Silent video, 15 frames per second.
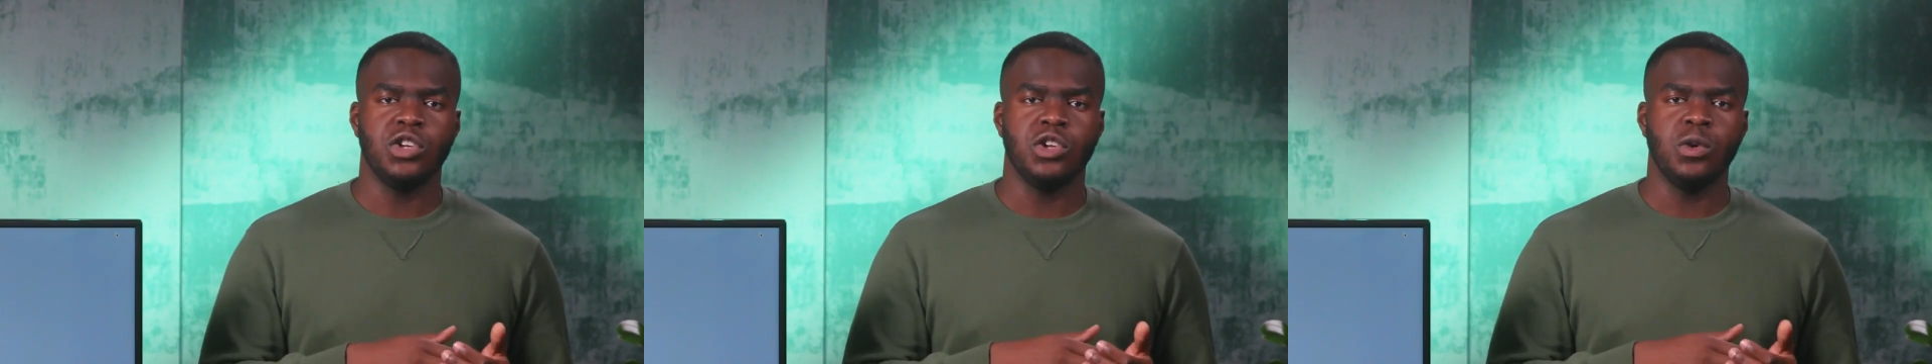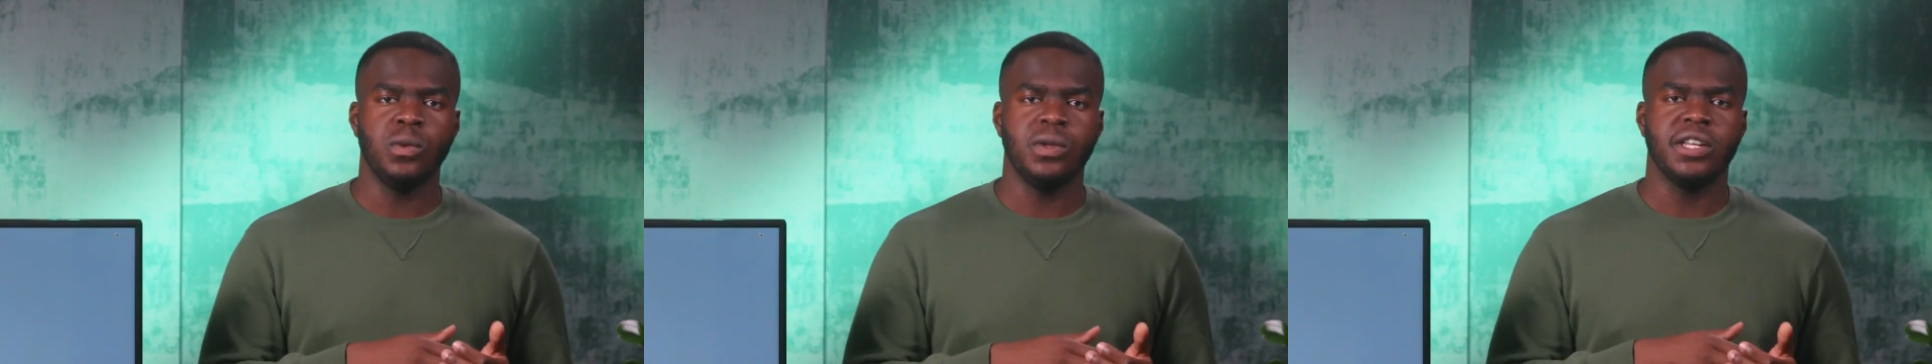
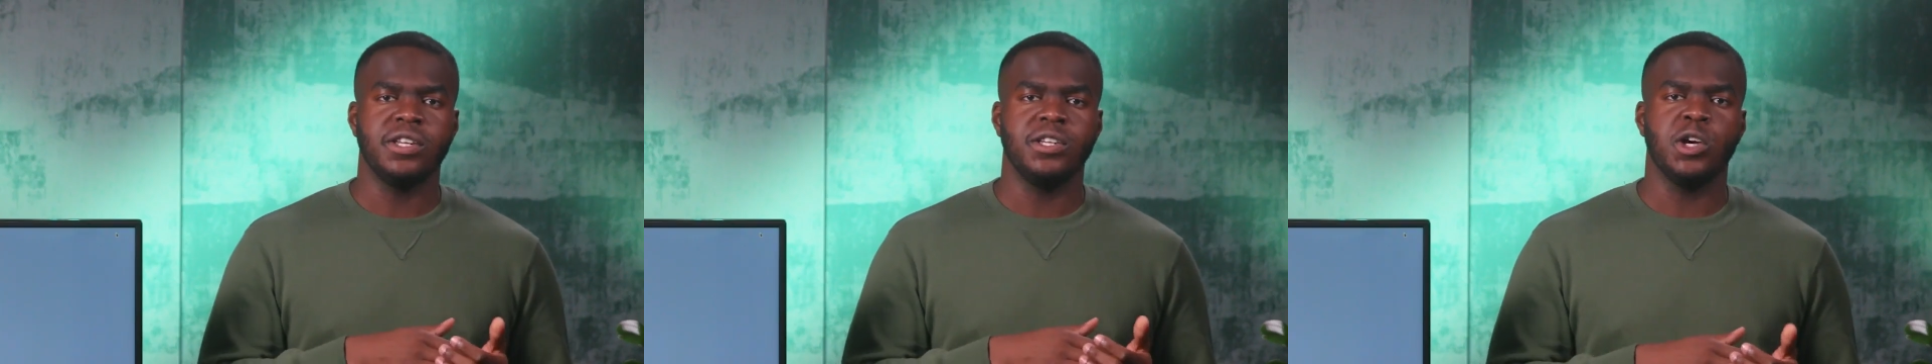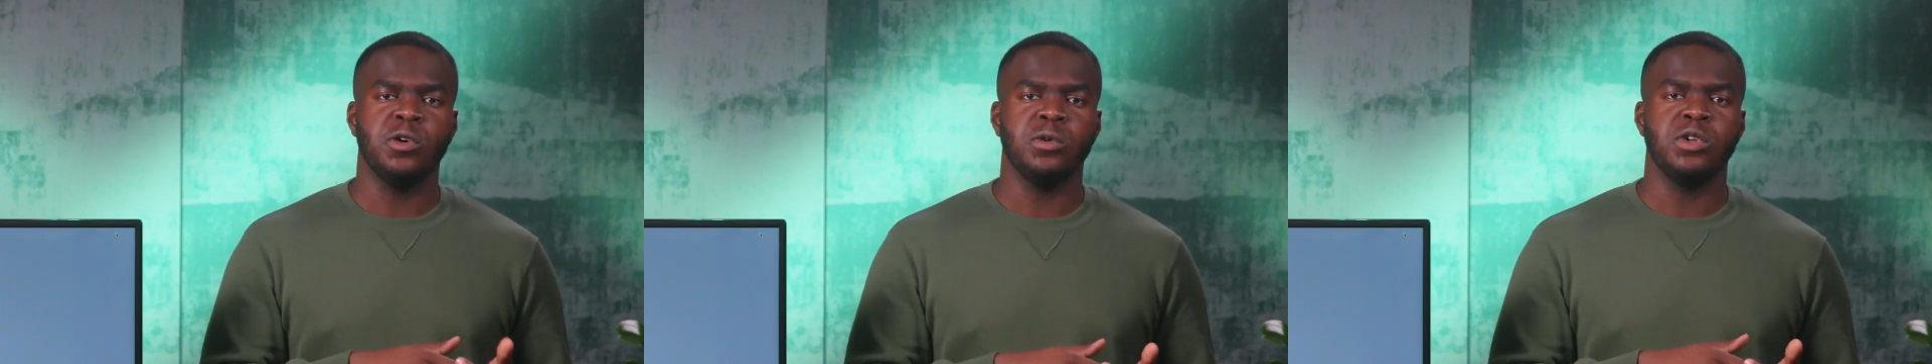do when they
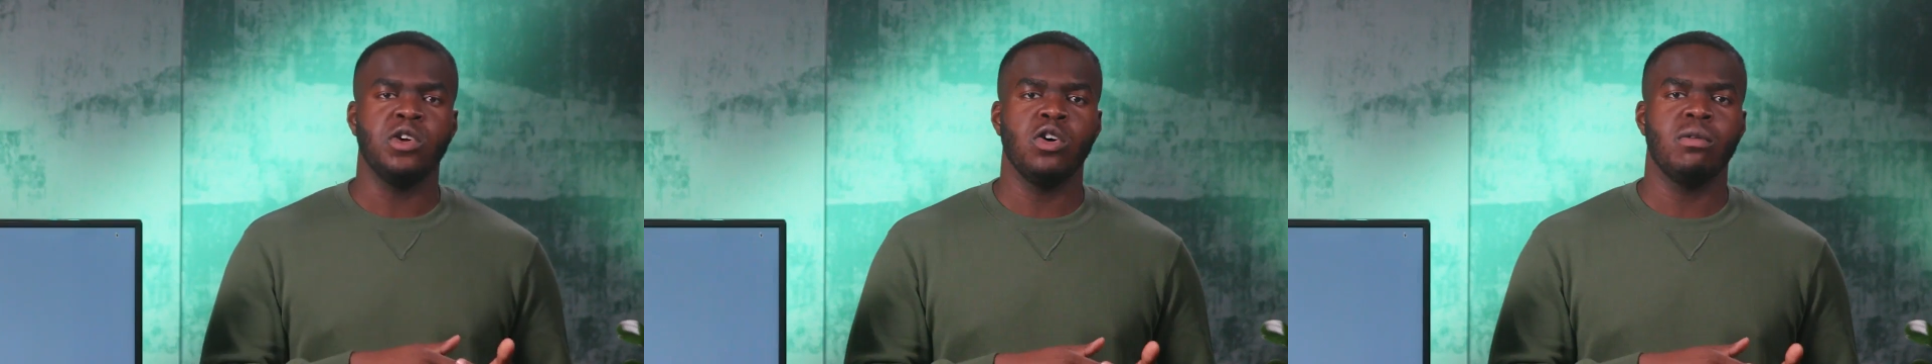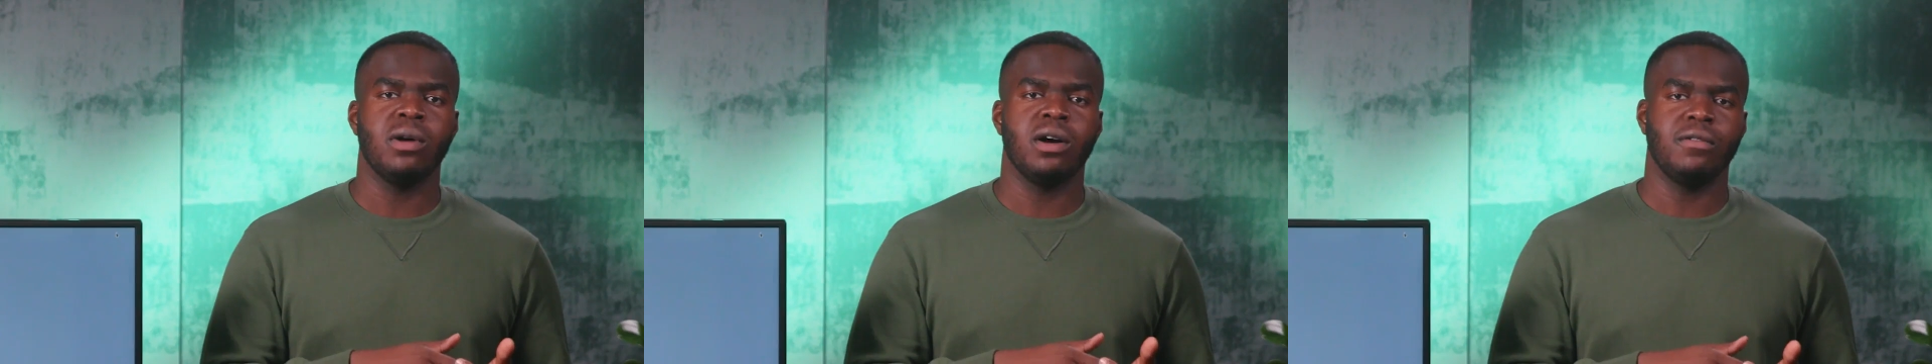don't
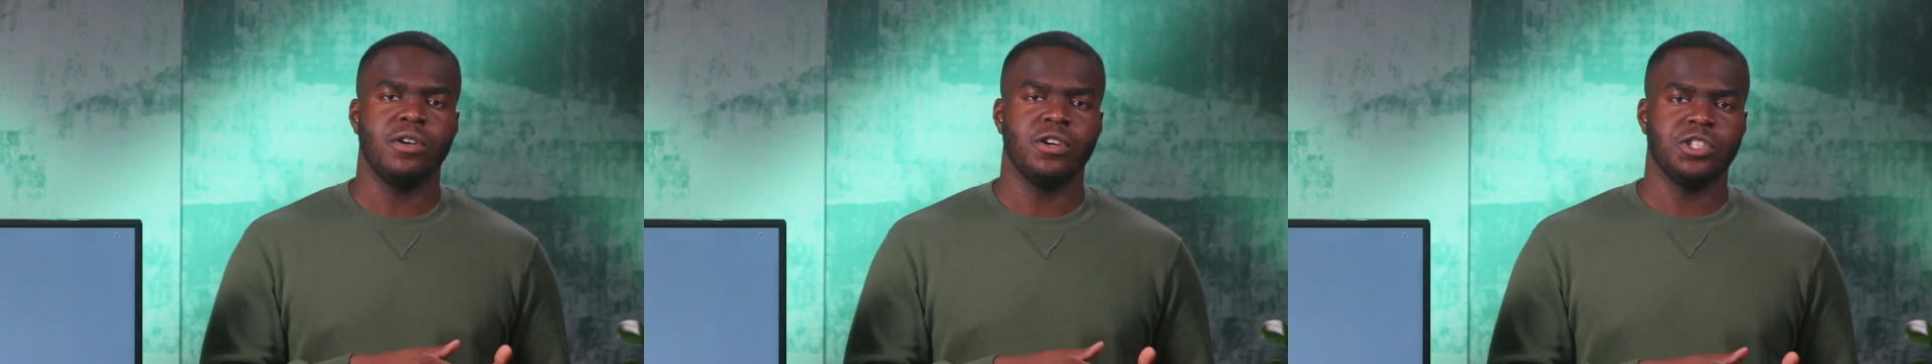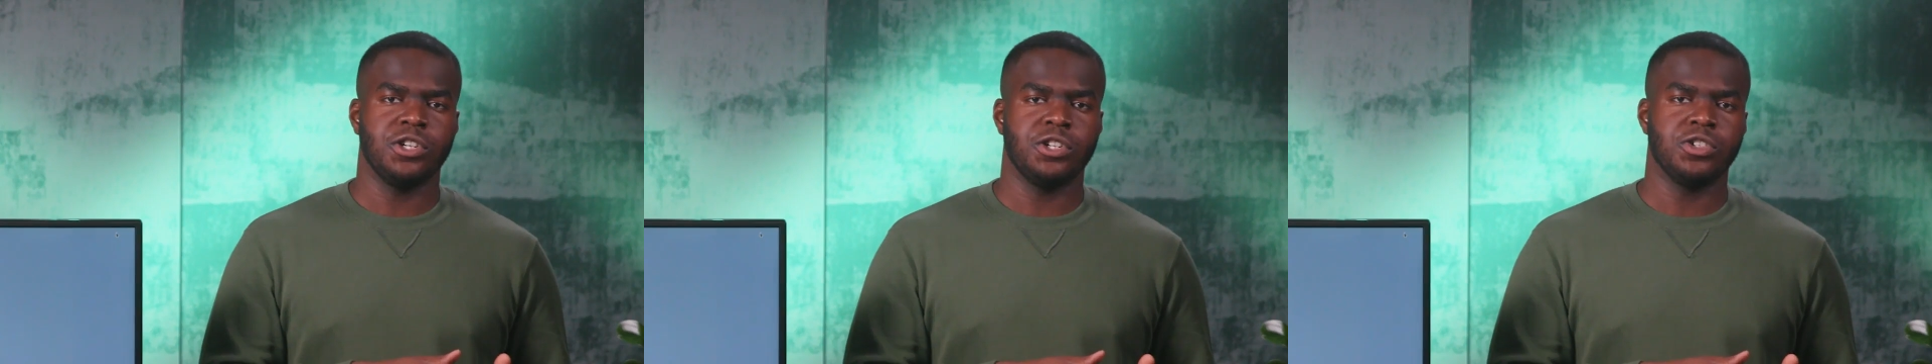know about
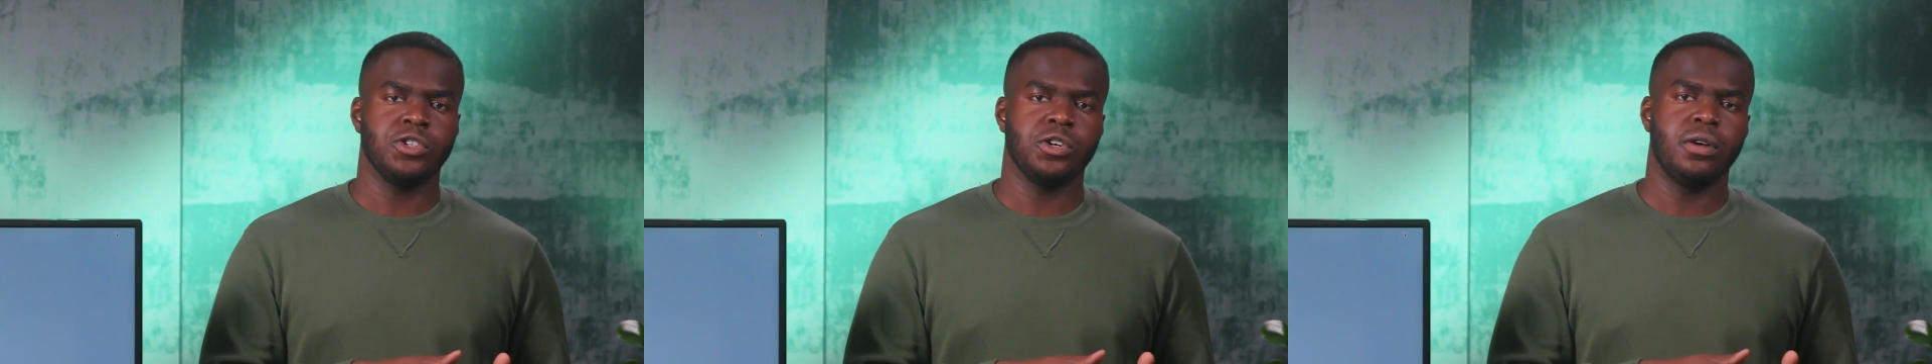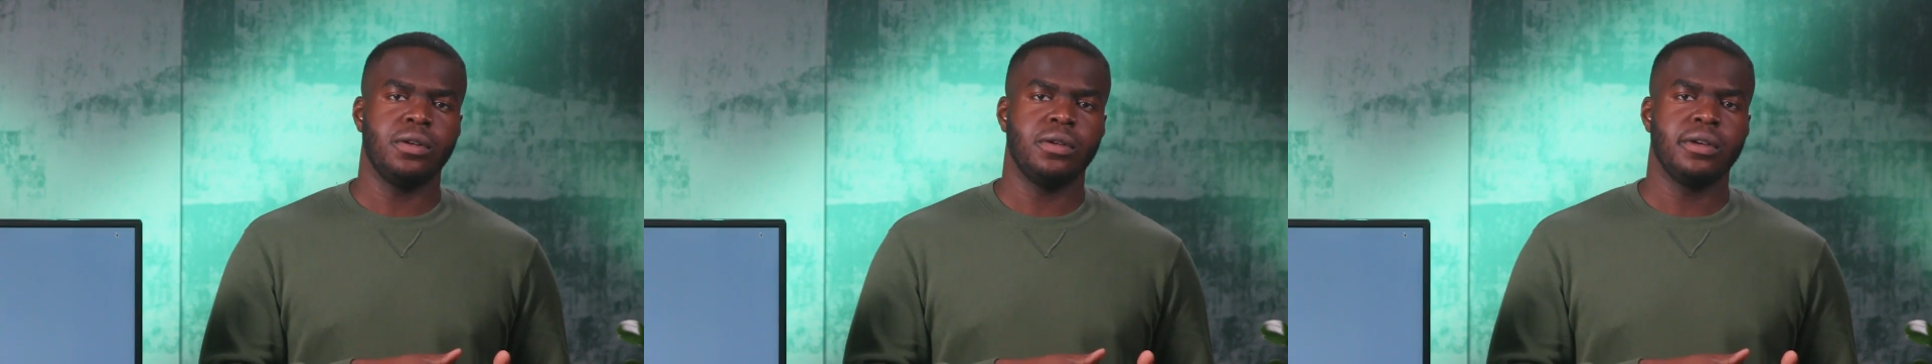version
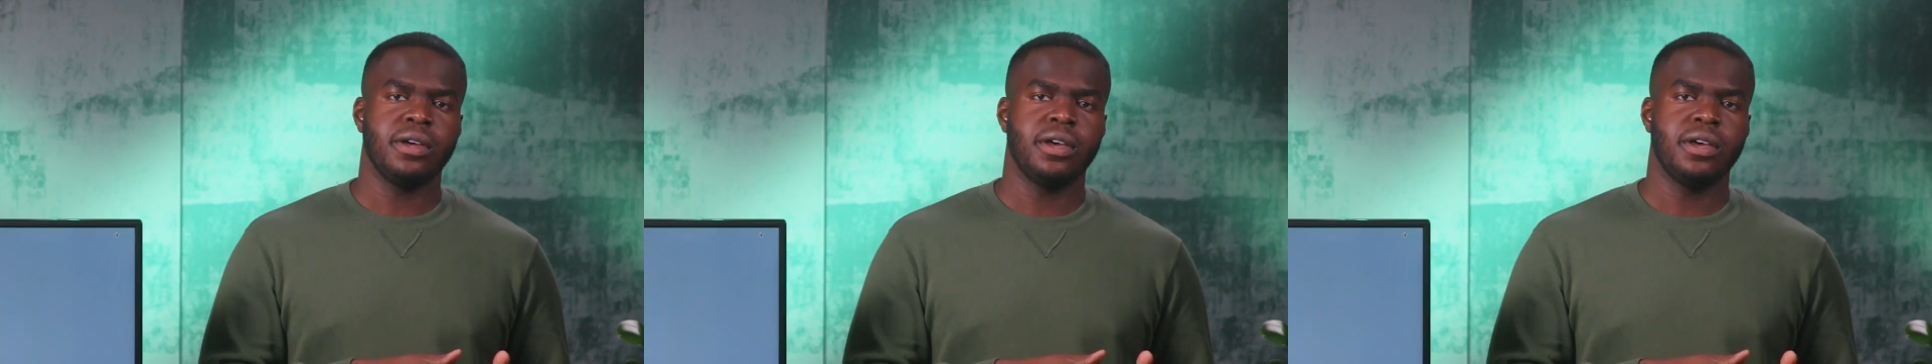control,